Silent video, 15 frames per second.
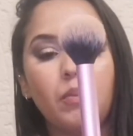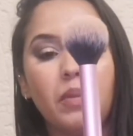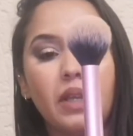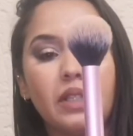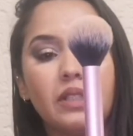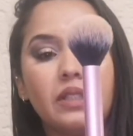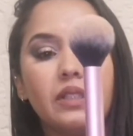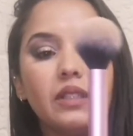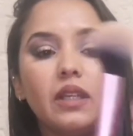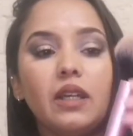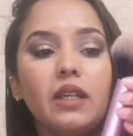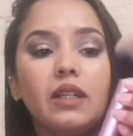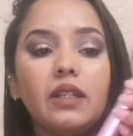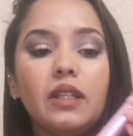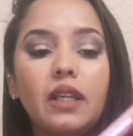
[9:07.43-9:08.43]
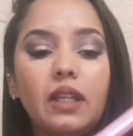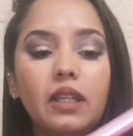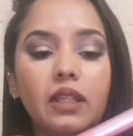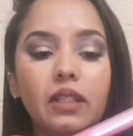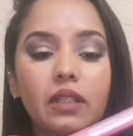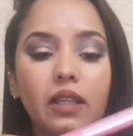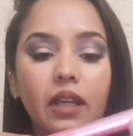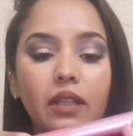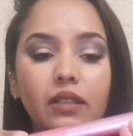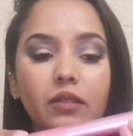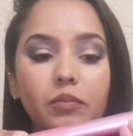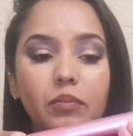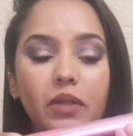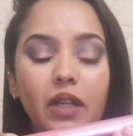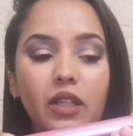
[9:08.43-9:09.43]
but a really
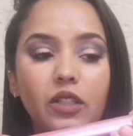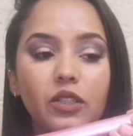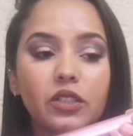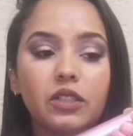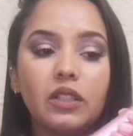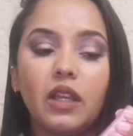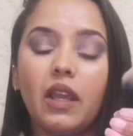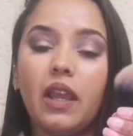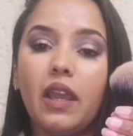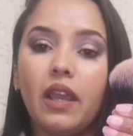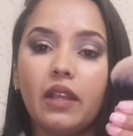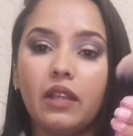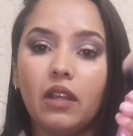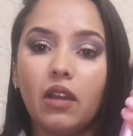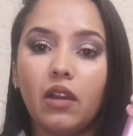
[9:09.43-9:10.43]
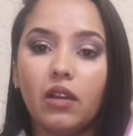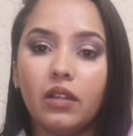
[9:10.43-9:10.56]
nice brush and